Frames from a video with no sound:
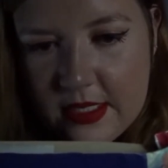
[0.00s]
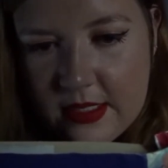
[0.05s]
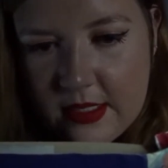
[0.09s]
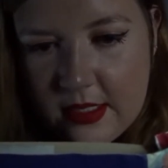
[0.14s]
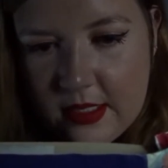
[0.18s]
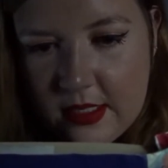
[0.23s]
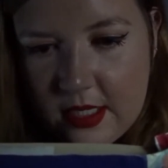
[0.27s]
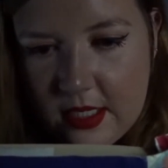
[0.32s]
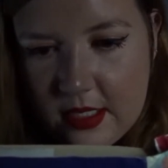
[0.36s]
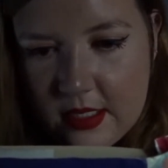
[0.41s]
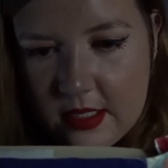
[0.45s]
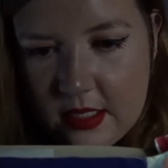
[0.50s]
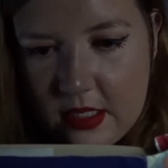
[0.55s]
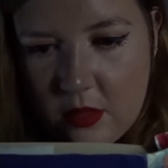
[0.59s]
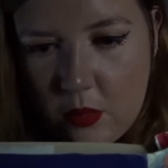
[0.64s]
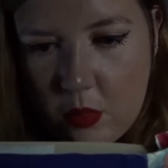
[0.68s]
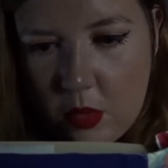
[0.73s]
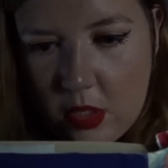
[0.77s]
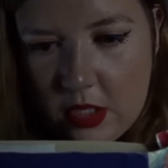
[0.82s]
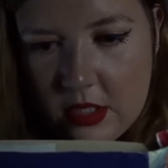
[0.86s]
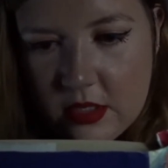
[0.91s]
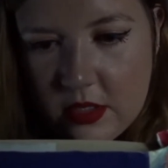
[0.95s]
Mr.
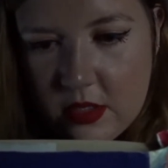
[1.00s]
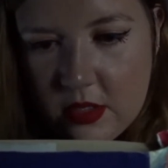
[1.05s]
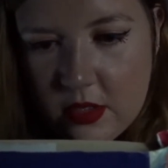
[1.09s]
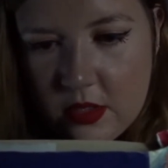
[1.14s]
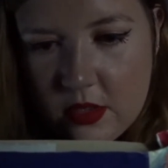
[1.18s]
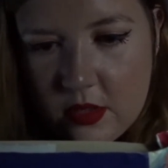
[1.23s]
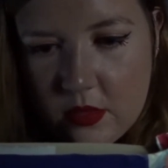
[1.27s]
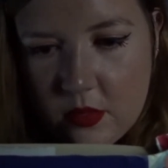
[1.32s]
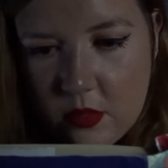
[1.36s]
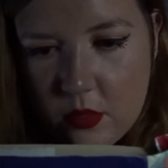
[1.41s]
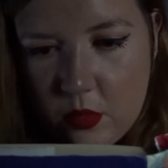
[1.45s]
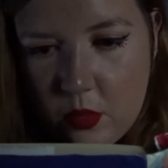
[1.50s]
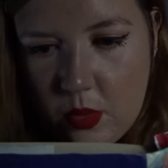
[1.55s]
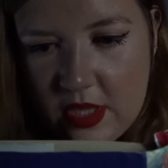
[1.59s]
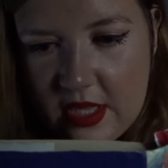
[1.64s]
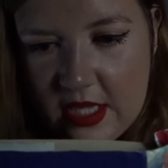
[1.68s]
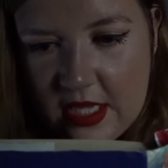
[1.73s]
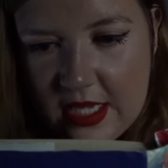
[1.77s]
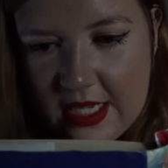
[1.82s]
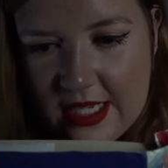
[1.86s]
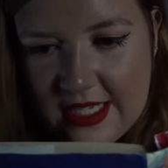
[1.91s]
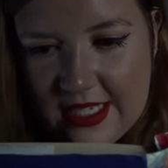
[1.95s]
Dursley wondered
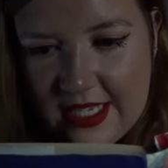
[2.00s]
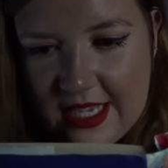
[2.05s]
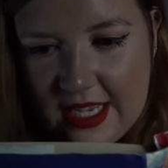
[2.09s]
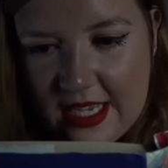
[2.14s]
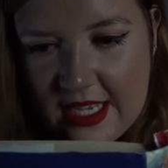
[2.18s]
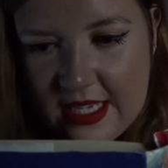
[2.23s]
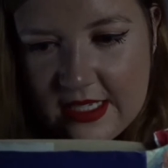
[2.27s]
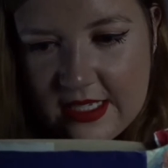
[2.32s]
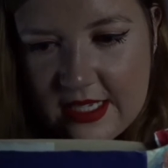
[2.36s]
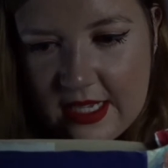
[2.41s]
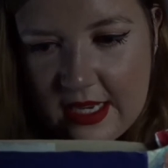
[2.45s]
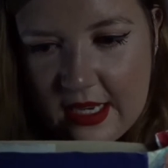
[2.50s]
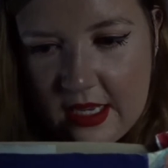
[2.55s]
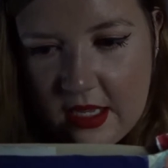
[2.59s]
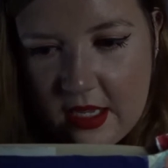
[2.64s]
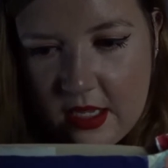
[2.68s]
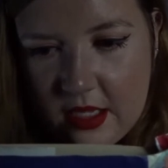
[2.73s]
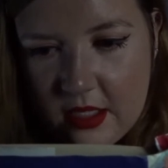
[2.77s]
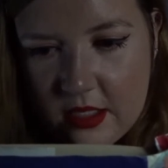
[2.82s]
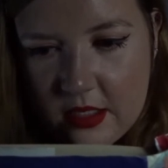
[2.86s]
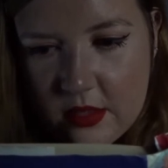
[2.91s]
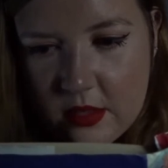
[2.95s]
whether he dared
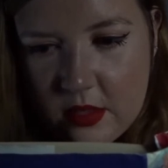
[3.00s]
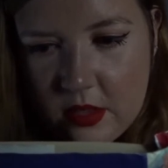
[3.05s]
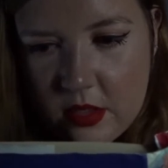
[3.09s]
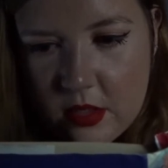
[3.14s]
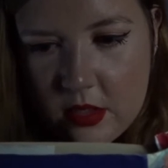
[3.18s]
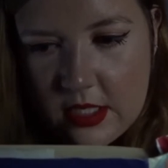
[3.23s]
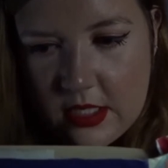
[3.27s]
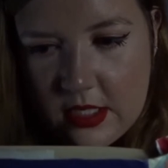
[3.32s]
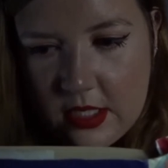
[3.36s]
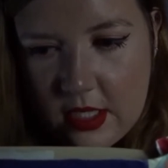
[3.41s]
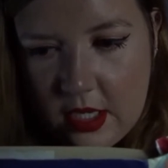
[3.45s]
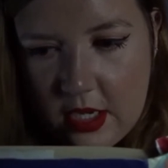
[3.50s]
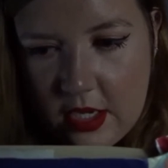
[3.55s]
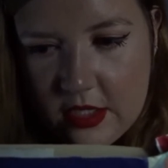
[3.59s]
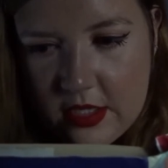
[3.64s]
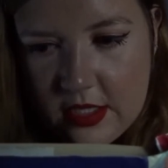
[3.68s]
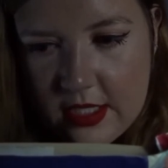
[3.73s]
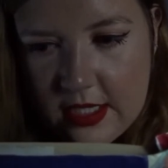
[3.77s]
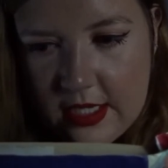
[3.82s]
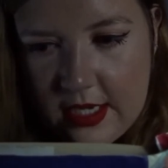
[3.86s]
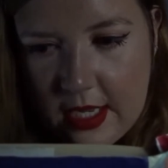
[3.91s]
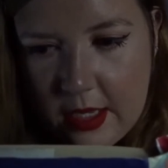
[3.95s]
tell her he'd
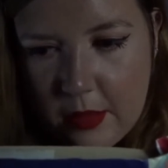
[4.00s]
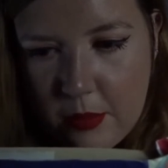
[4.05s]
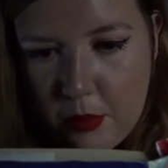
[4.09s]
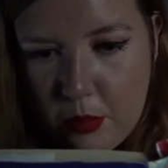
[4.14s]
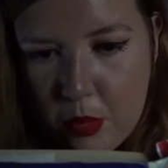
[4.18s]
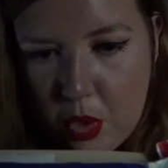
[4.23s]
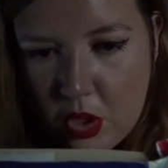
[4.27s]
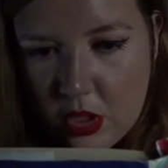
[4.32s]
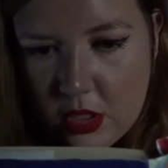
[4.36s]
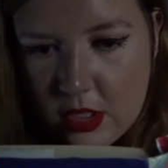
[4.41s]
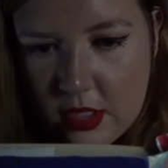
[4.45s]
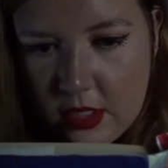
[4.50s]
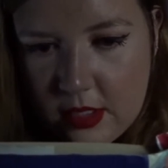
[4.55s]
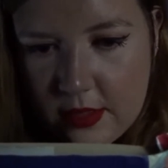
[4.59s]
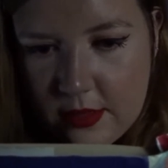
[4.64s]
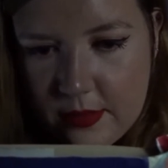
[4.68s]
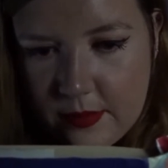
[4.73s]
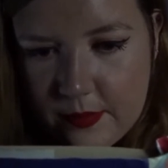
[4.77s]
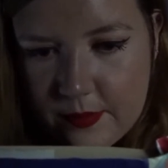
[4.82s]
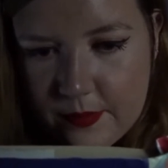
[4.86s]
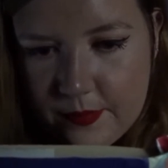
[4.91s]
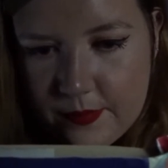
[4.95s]
heard the name
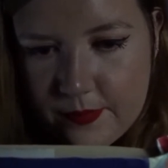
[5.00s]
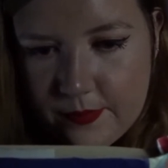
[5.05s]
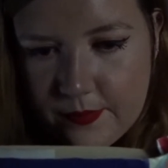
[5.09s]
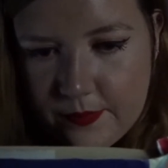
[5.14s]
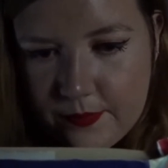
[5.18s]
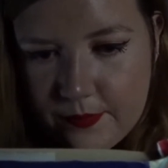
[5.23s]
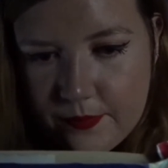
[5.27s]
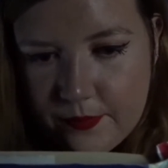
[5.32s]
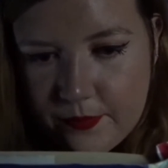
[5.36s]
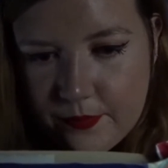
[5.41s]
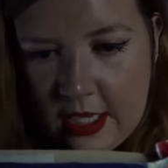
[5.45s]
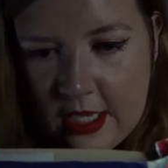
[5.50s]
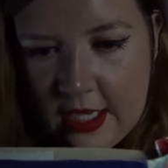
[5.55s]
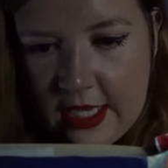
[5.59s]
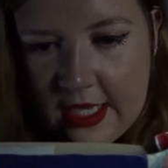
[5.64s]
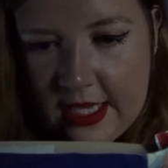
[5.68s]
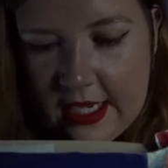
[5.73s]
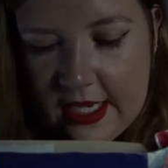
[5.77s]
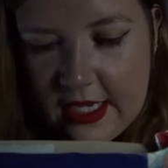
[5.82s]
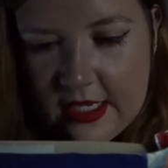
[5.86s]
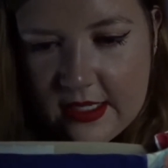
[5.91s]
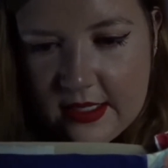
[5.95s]
Potter.
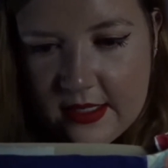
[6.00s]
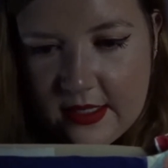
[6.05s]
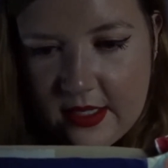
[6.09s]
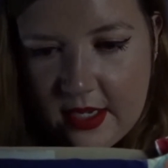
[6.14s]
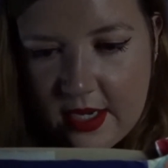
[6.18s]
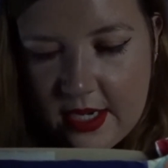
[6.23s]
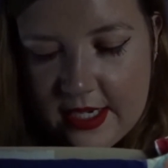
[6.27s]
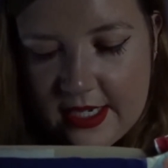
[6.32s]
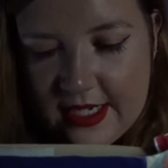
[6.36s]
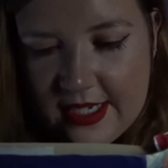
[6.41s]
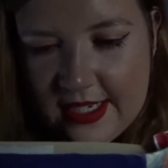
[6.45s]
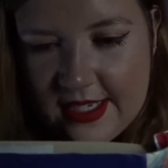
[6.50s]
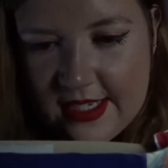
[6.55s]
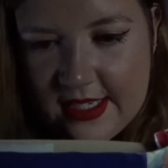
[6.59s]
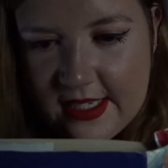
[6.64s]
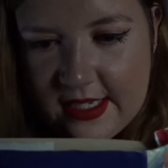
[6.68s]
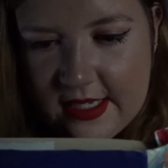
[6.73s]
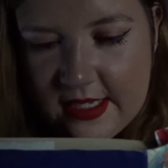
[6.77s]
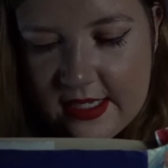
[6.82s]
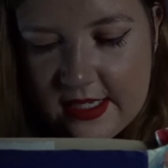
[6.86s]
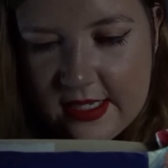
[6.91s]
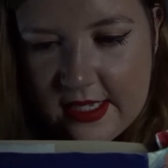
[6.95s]
He decided
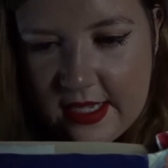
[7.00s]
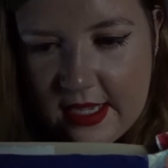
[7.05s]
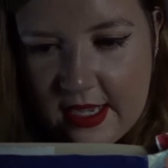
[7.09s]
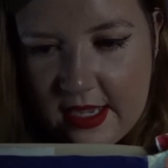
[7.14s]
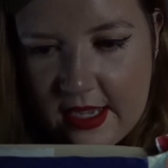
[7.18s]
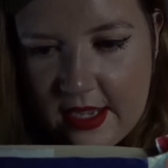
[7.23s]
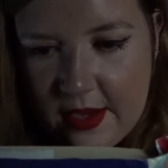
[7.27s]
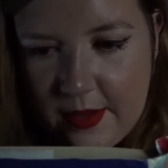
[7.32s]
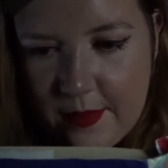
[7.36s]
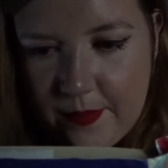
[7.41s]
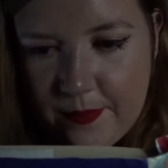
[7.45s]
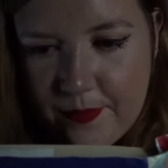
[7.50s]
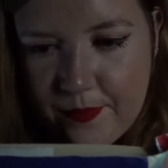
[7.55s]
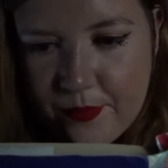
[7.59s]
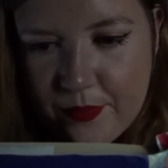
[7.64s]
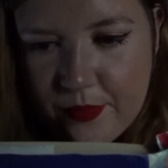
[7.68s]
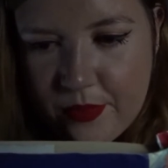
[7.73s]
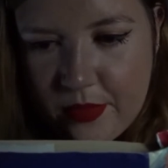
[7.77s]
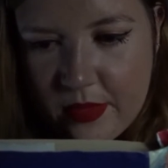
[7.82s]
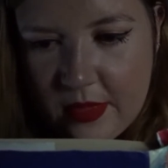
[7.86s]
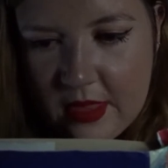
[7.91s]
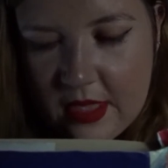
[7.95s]
he didn't dare.
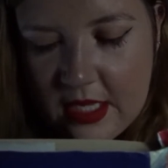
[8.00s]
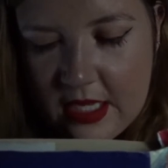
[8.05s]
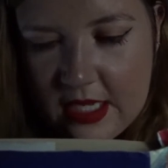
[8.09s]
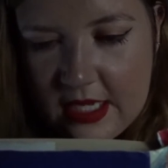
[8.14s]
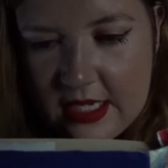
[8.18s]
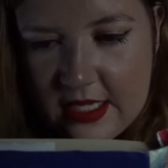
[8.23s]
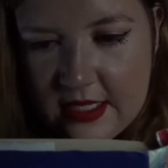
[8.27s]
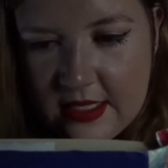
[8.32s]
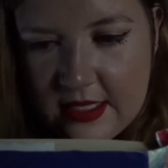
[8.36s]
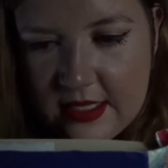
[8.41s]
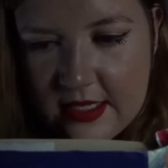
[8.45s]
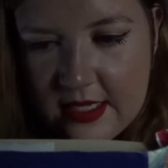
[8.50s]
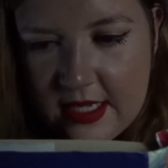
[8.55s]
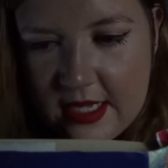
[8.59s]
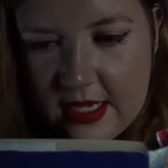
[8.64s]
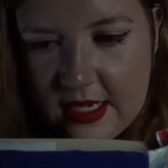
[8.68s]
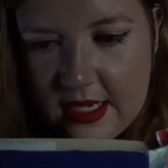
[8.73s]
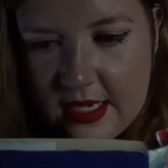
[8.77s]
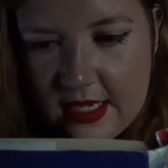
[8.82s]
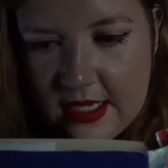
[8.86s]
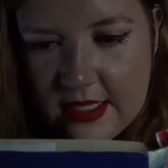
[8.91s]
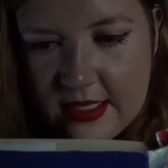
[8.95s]

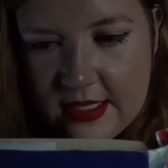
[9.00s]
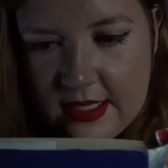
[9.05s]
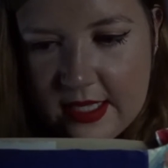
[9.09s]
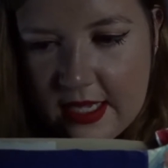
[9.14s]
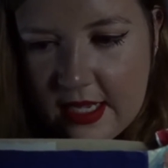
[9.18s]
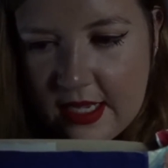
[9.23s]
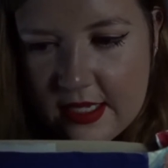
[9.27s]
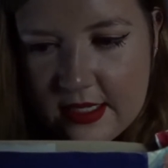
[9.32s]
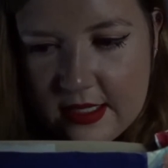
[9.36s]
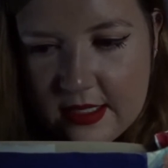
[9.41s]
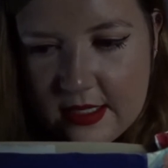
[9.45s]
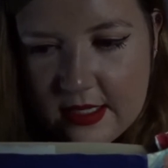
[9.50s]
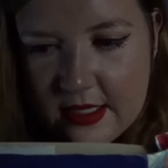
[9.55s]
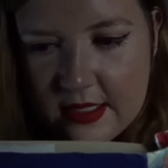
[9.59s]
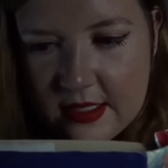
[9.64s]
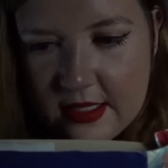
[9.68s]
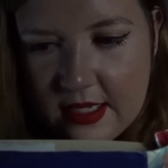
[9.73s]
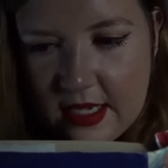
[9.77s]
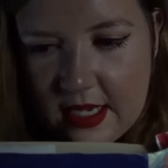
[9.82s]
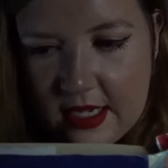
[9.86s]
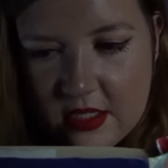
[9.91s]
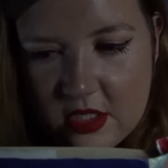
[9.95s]
Instead, he
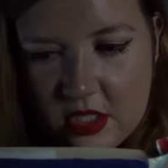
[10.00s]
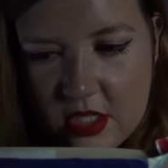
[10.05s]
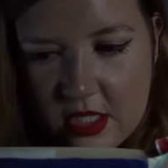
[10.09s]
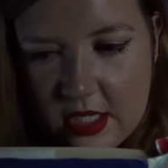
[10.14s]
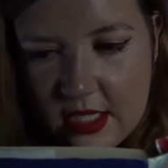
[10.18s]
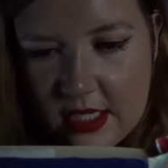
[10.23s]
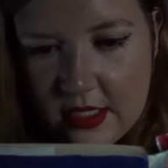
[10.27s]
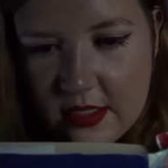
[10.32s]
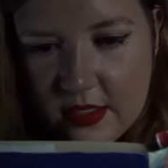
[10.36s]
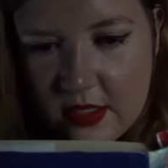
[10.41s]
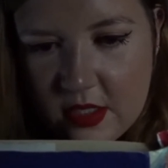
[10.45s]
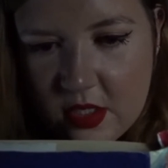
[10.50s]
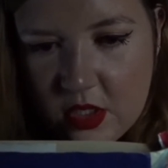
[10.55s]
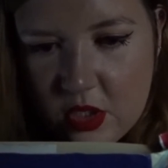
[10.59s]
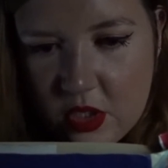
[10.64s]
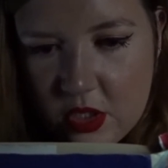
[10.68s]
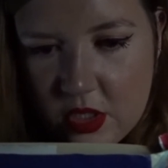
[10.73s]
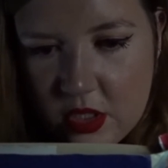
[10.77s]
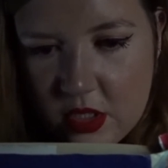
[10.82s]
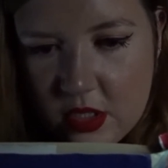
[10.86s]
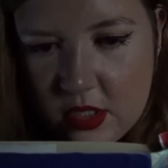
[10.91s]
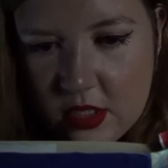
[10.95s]
said, as casually as
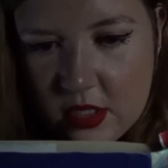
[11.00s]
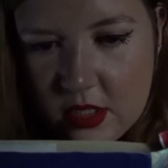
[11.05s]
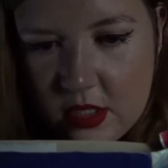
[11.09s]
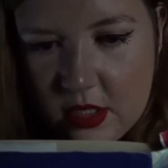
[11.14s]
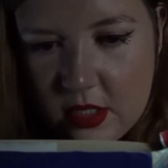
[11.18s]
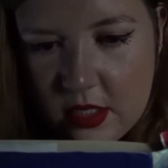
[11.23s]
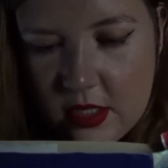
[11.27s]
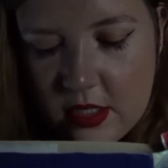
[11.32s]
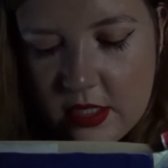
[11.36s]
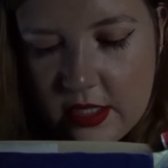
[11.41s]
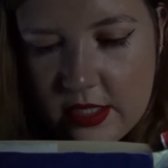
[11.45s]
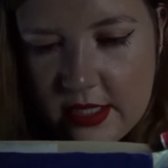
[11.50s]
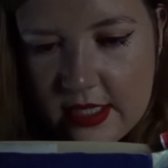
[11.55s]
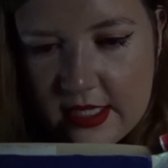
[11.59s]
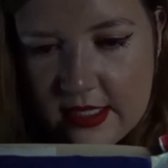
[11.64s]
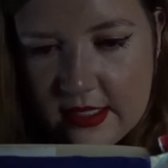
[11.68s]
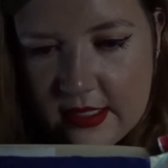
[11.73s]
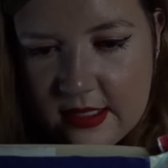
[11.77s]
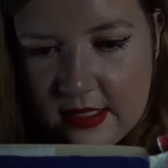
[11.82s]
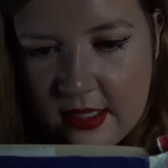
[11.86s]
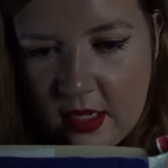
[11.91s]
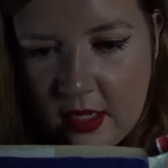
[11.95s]
he could,
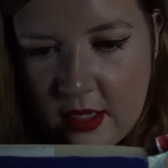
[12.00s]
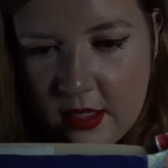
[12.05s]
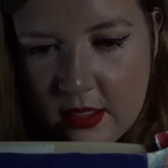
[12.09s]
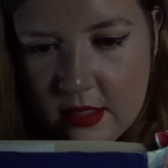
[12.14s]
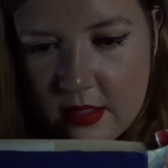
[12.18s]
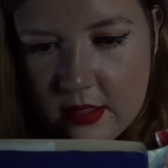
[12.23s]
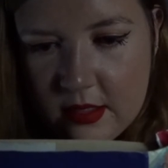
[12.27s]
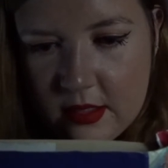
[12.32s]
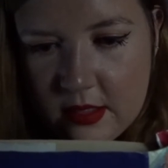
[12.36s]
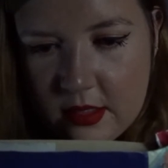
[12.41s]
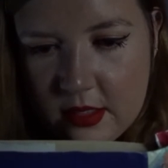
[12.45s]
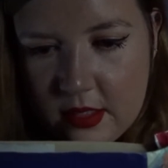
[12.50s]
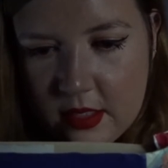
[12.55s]
their son.